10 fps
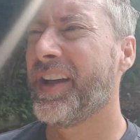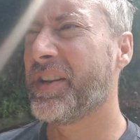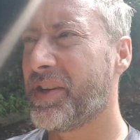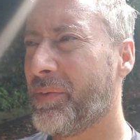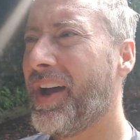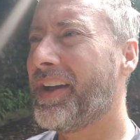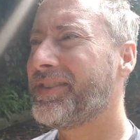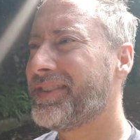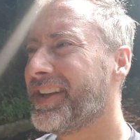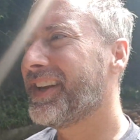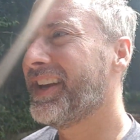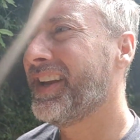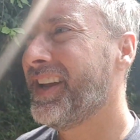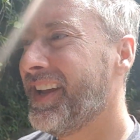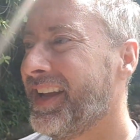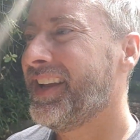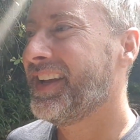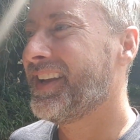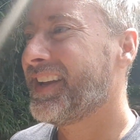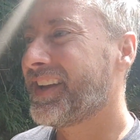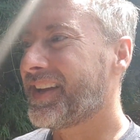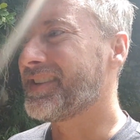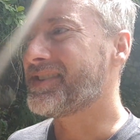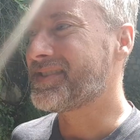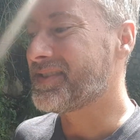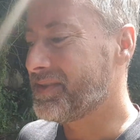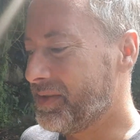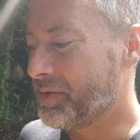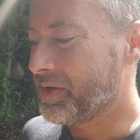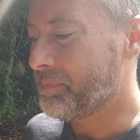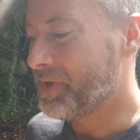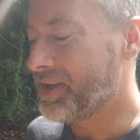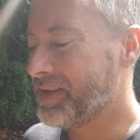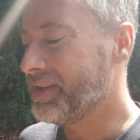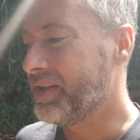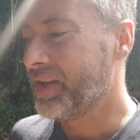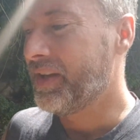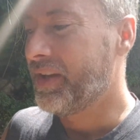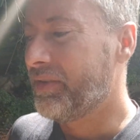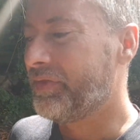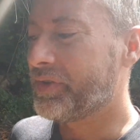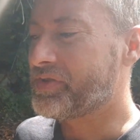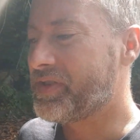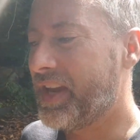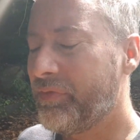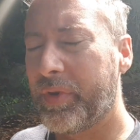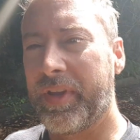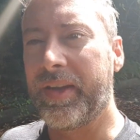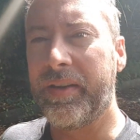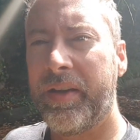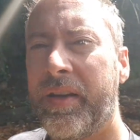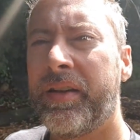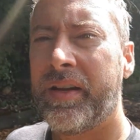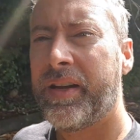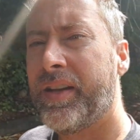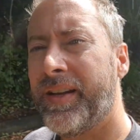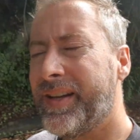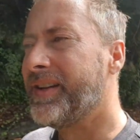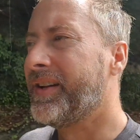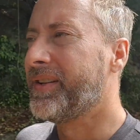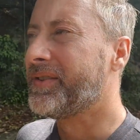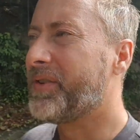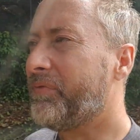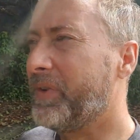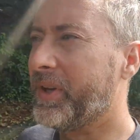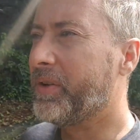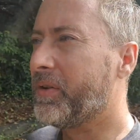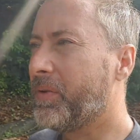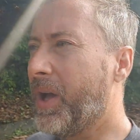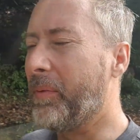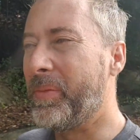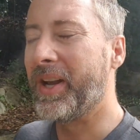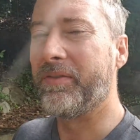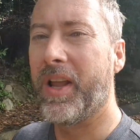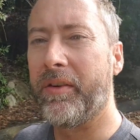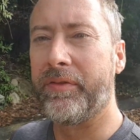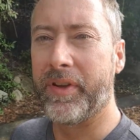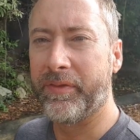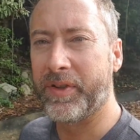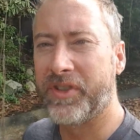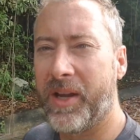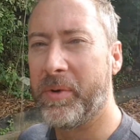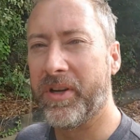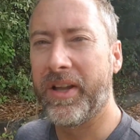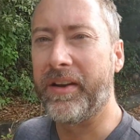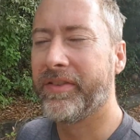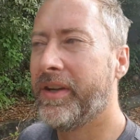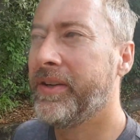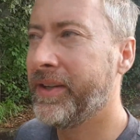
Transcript: I was like, why? She's like, because you could feel safe with it, to feel a bit of love for the first time in your life.